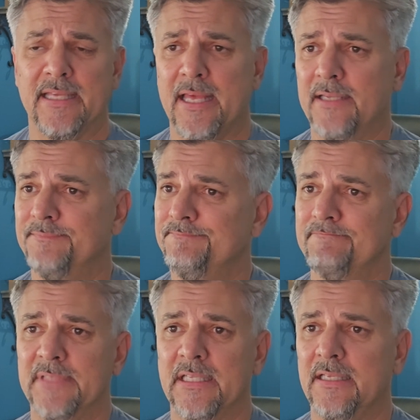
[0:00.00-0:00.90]

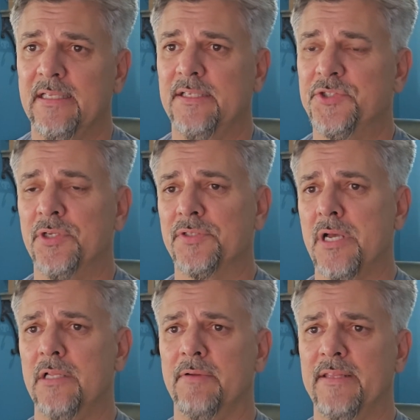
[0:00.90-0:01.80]
again, you shouldn't
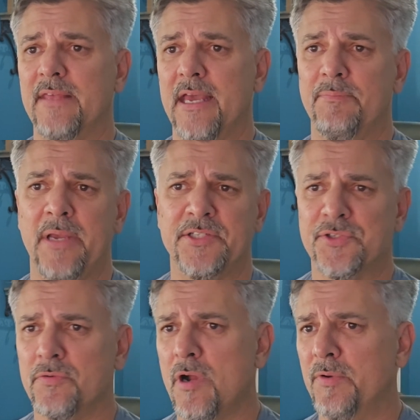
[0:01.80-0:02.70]
tolerate that.
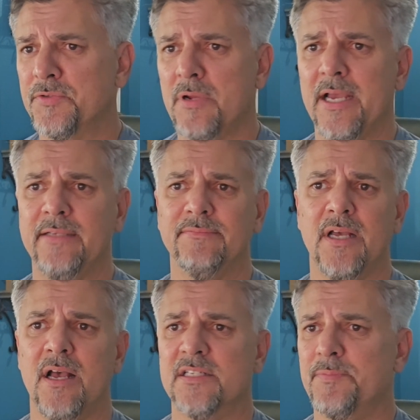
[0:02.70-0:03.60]
Patients are always right.
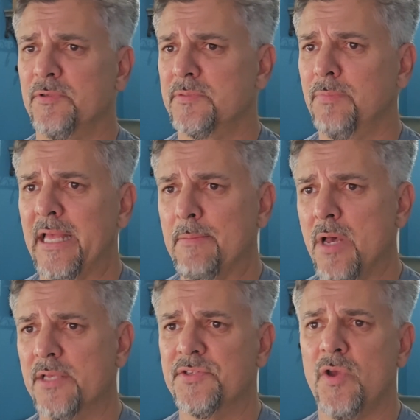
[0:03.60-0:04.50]
Hospitals blame
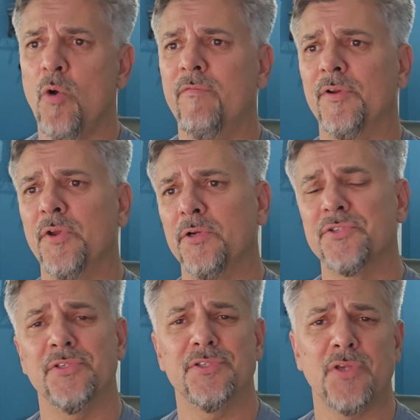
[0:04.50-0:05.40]
us over
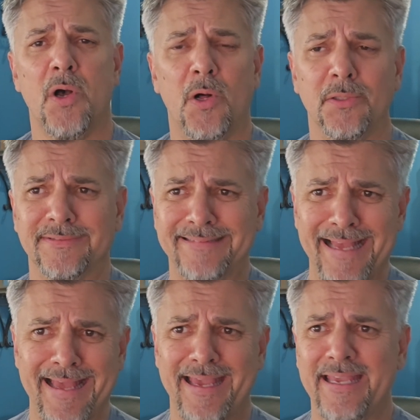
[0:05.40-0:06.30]
nurses all
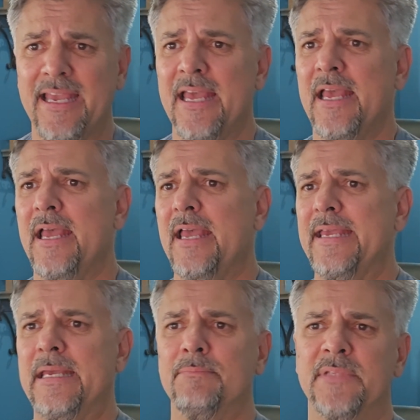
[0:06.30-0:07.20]
day.
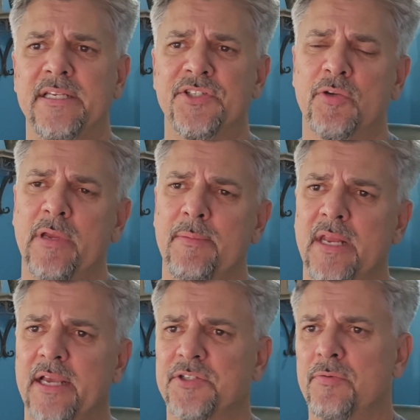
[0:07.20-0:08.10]
MD scream
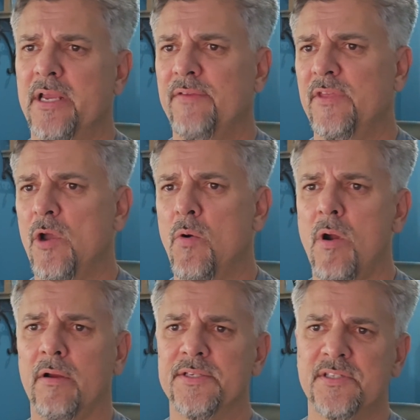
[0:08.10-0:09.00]
at x-ray in the
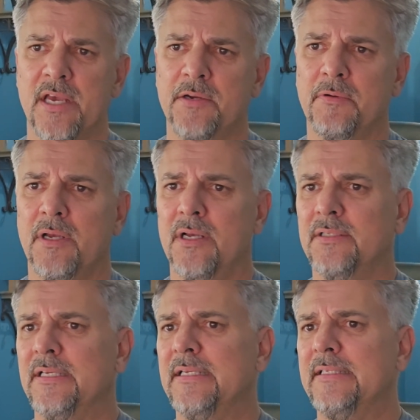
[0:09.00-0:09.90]
OR,
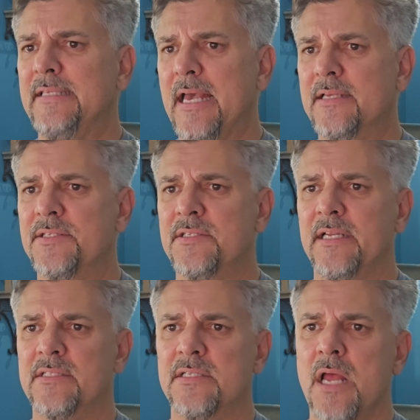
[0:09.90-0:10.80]
etc.
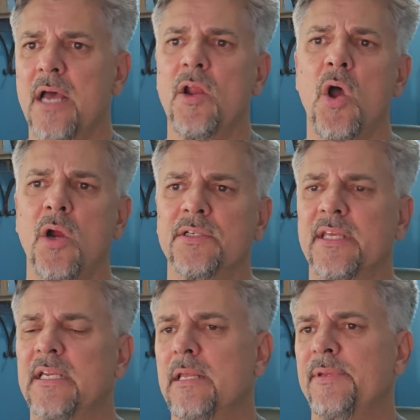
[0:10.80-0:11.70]
Yes, it's not hard
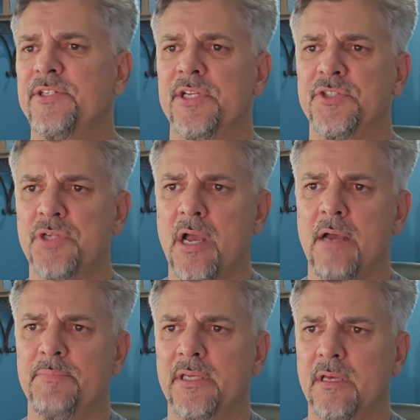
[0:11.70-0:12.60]
to get an imaging
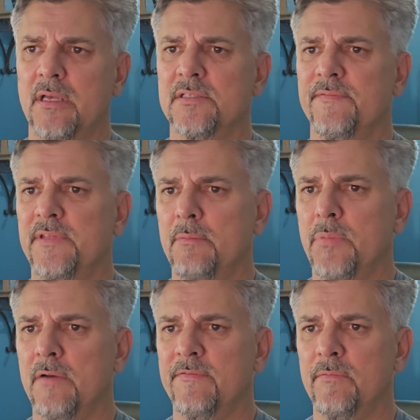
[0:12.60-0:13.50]
job because of the
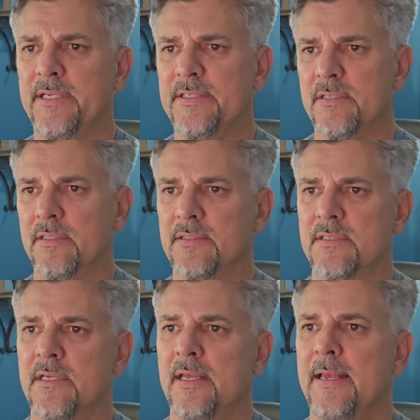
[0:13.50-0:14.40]
above
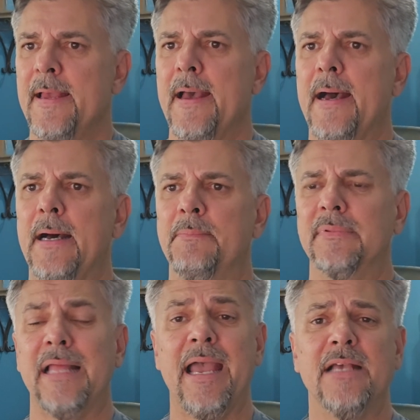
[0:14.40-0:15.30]
reasons.
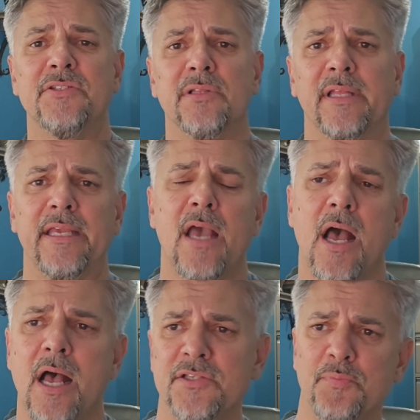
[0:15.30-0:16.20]
Lastly,
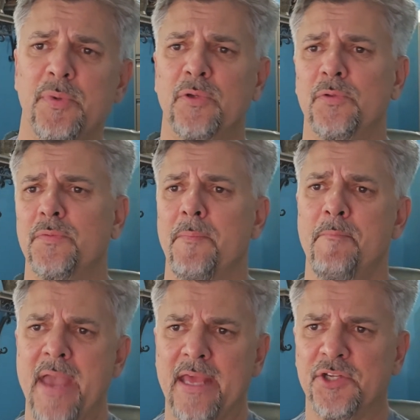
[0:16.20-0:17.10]
hospital
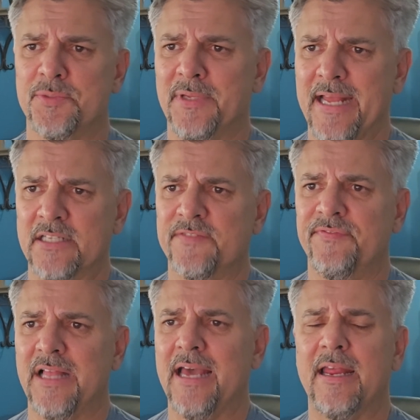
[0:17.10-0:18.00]
management has
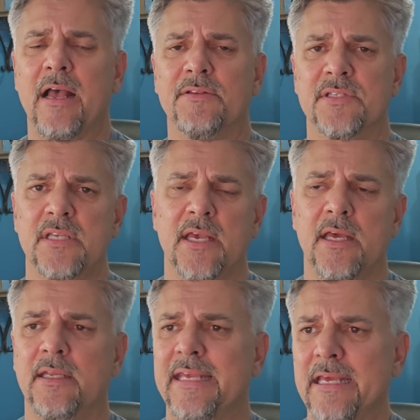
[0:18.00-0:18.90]
flat out
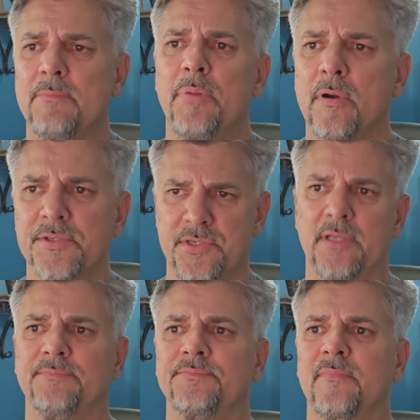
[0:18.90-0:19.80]
said in
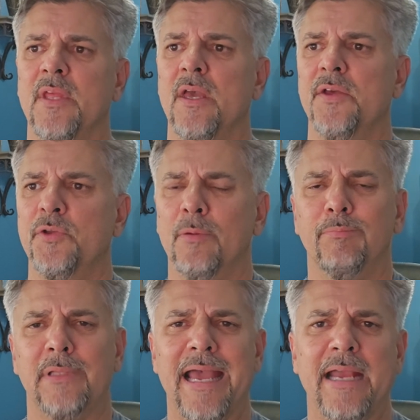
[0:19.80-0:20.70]
person, you're
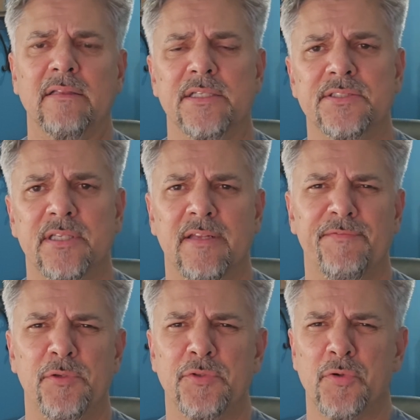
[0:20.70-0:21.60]
blacklisted
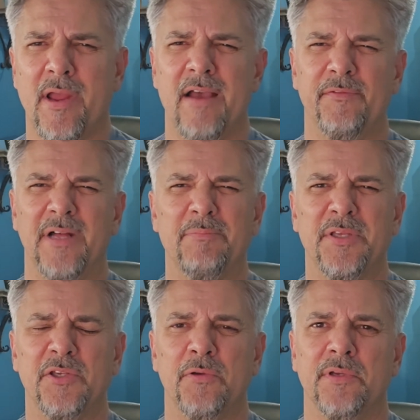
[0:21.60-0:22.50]
if you travel. I'd
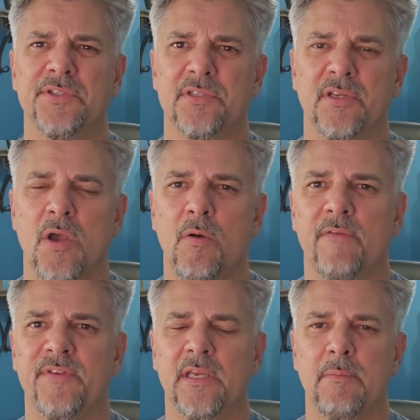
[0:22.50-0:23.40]
be curious to know
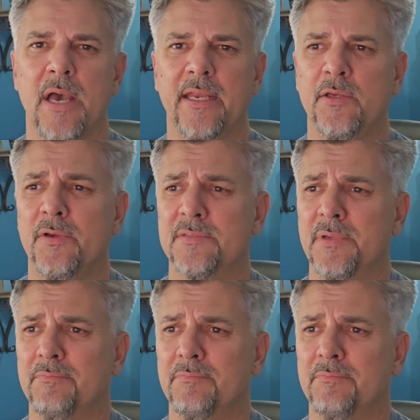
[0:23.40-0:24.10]
if anybody who